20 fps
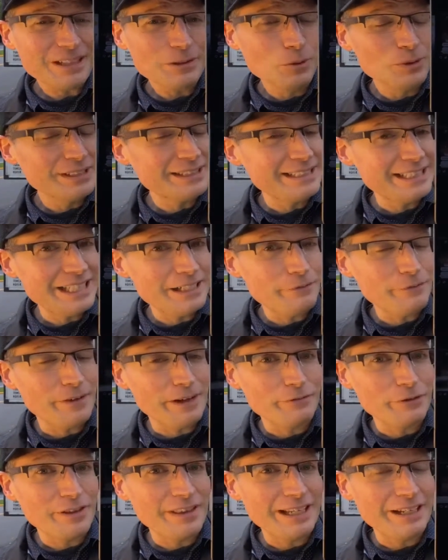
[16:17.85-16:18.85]
We'll see if
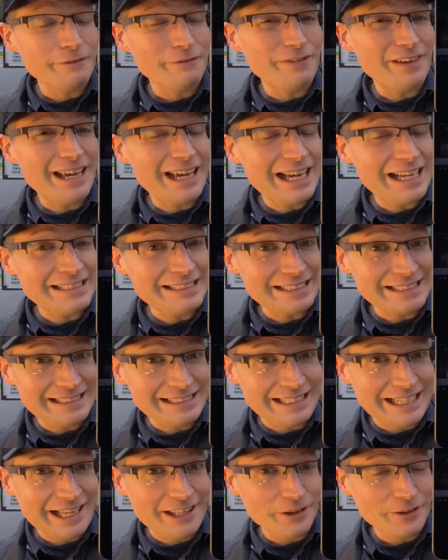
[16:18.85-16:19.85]
everything phases
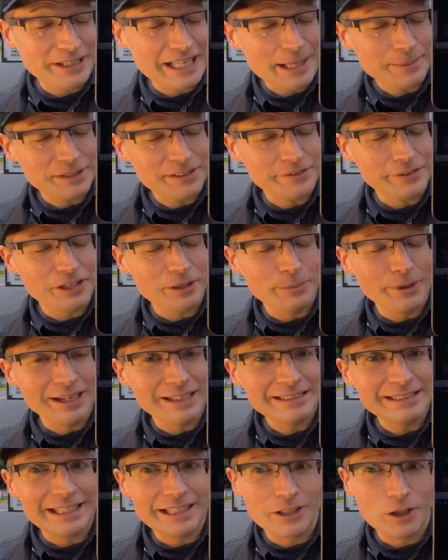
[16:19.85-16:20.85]
together in the atmosphere to bring
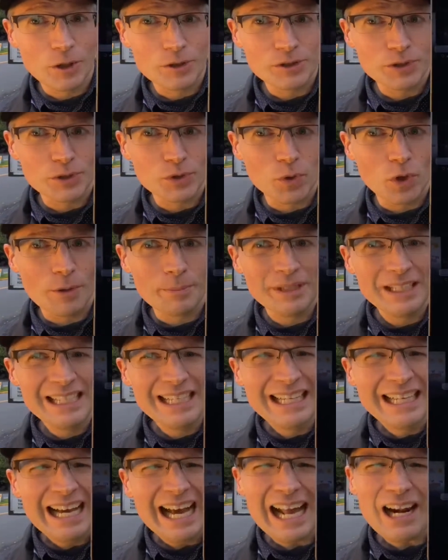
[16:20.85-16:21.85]
us that coastal storm.
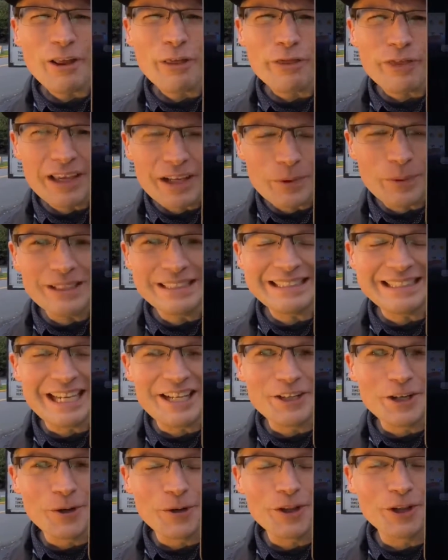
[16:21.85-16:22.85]
I don't think we'd say
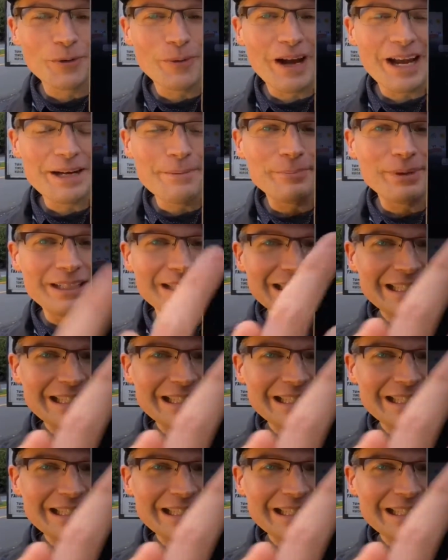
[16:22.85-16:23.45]
no to the rain, but